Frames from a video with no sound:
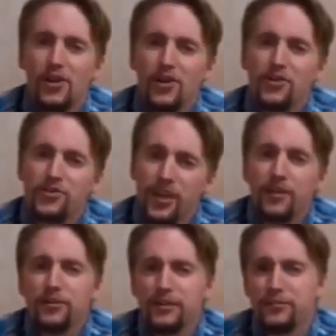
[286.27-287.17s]
are
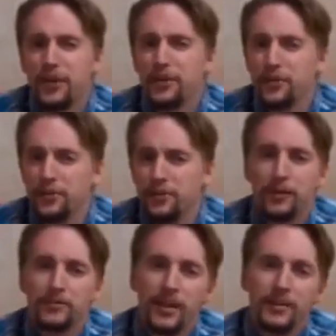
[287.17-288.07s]
generally very good,
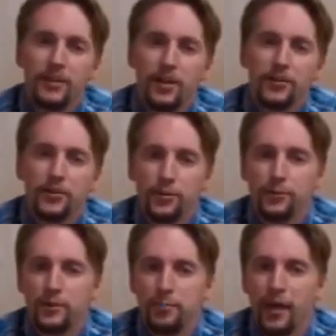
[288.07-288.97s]
but like other
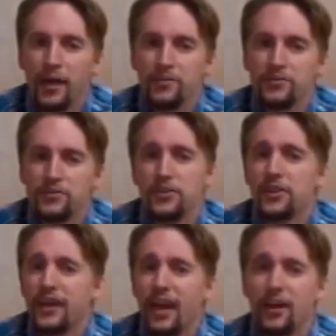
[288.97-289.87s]
career paths, you're
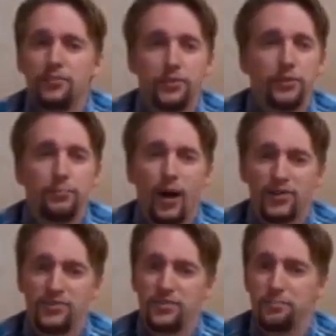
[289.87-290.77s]
gonna have good
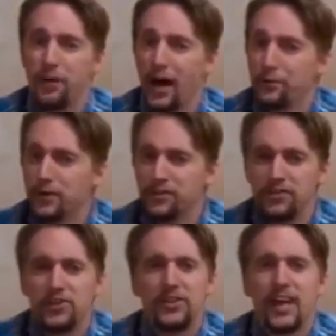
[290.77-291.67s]
bosses and bad ones.
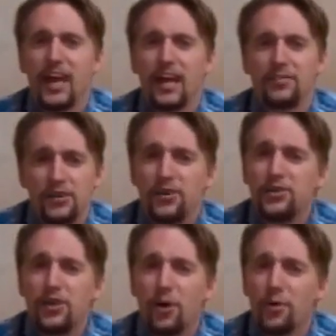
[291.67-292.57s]
You're gonna have
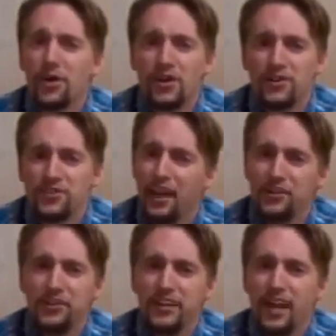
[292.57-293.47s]
good coworkers, and
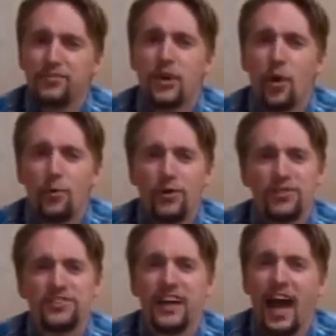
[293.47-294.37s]
you're gonna have
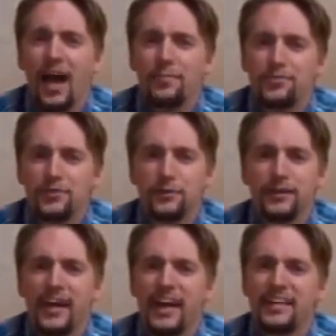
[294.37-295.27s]
coworkers that
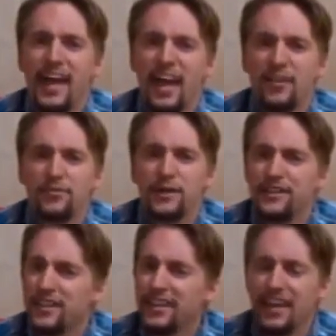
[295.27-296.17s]
absolutely hate
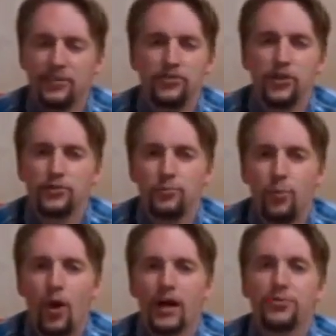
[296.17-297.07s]
everything and just
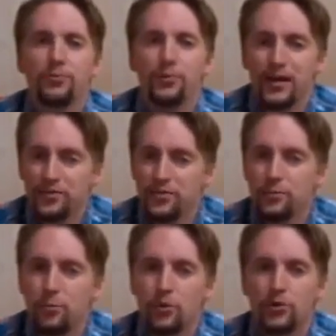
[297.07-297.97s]
want the rest of the
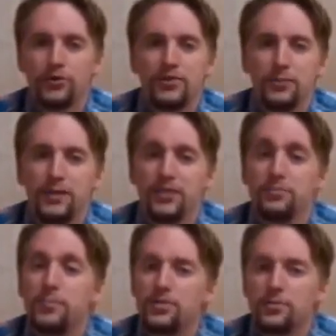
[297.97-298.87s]
world to be as
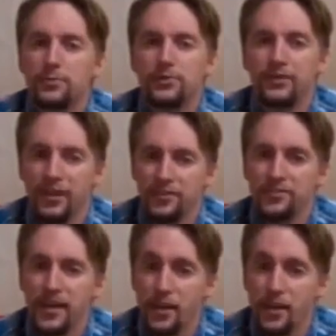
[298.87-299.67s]
miserable as they